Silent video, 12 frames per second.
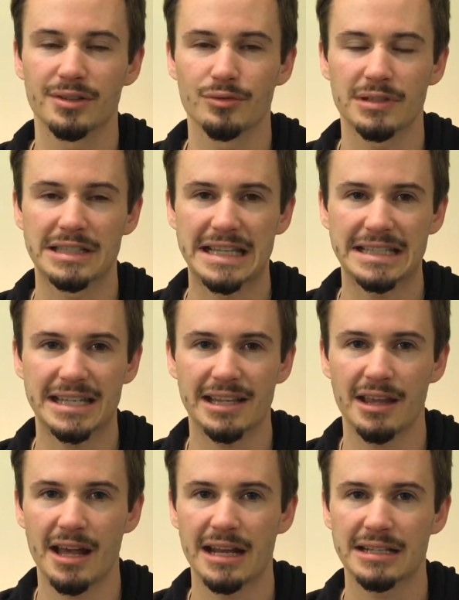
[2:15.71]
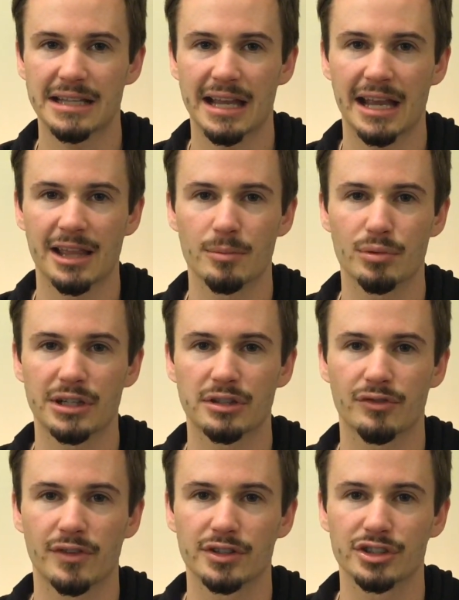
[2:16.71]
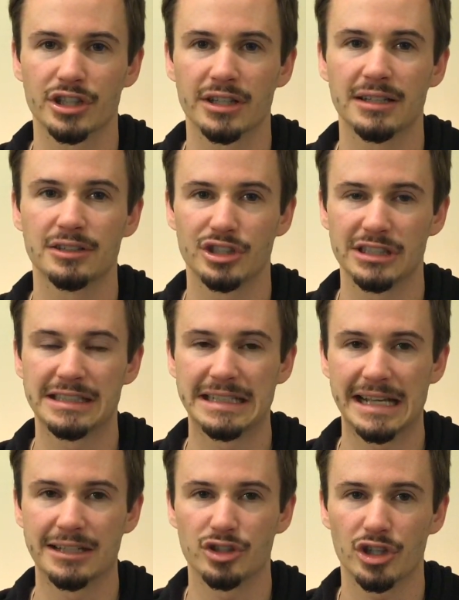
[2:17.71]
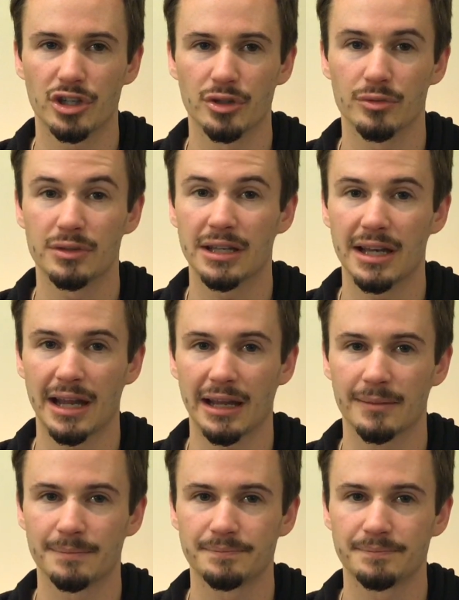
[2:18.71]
is resisting the NSA in the British version, GCHQ, today.